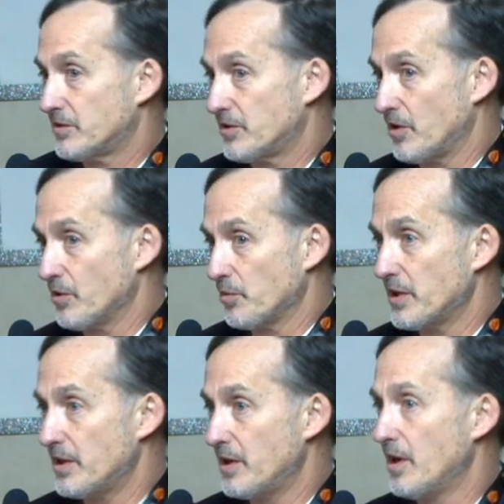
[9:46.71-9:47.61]
So it
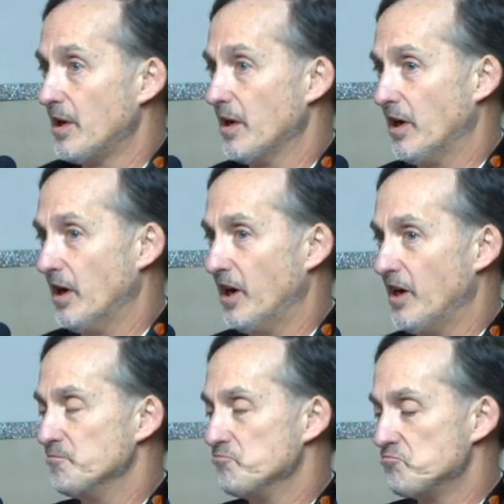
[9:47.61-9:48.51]
really
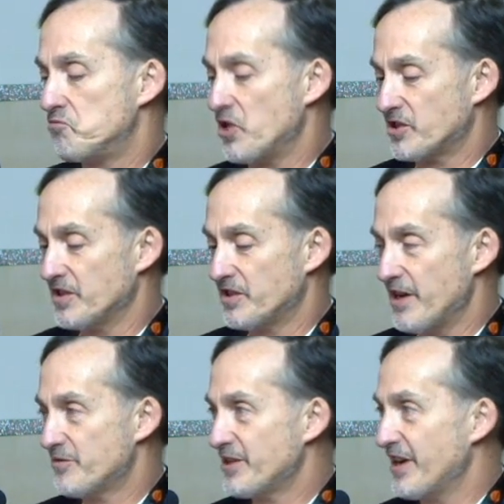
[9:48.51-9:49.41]
puts into
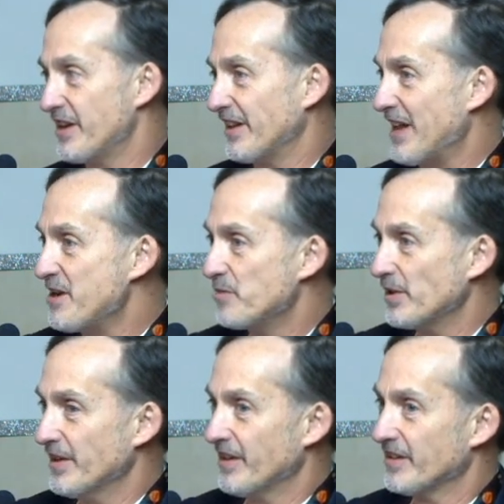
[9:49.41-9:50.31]
FDA
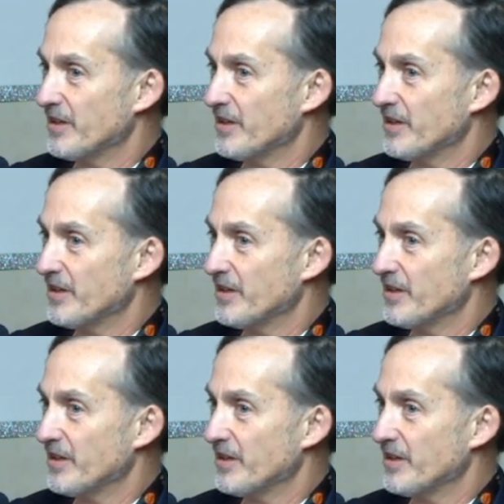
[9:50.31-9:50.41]
labeling